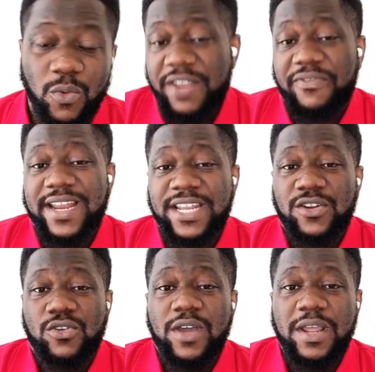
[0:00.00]
What if I
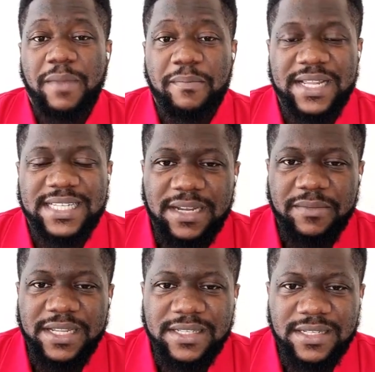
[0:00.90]
didn't go in my best
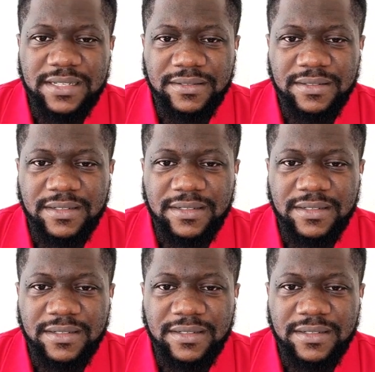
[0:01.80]
element?